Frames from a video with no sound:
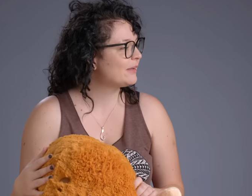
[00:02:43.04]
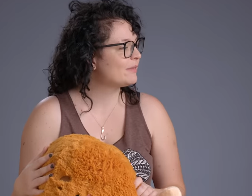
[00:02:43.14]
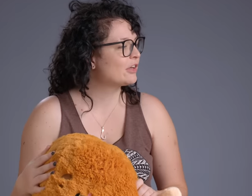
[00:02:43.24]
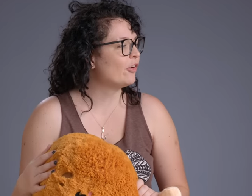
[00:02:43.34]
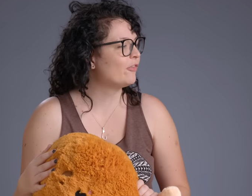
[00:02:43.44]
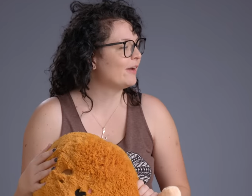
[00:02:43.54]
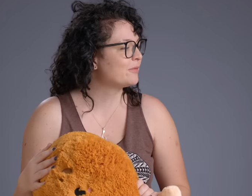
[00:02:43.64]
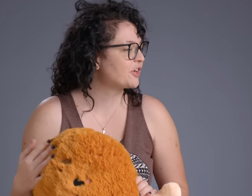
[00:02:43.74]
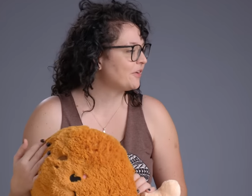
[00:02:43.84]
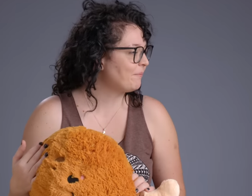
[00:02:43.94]
something goofy,
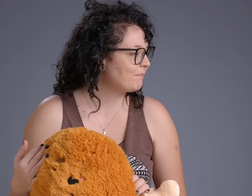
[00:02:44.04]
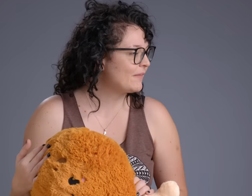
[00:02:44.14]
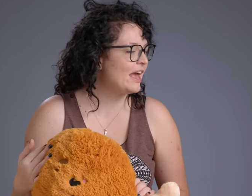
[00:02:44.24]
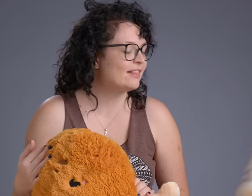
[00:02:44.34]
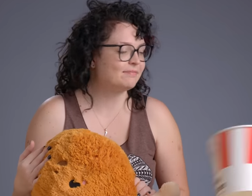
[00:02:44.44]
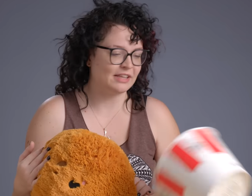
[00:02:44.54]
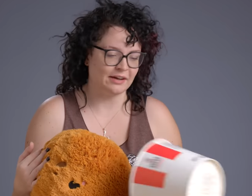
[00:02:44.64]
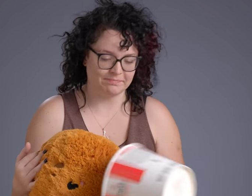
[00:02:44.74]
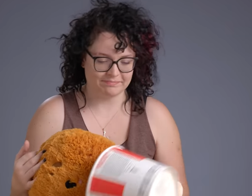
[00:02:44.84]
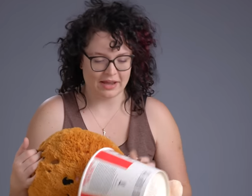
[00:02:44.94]
I'm sure. And
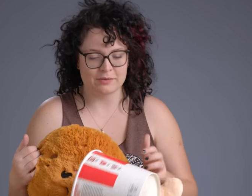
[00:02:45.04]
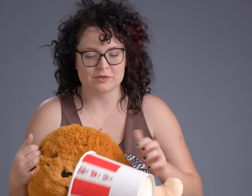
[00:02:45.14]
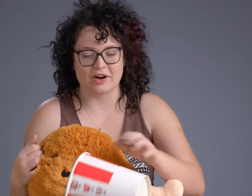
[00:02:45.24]
yep, I was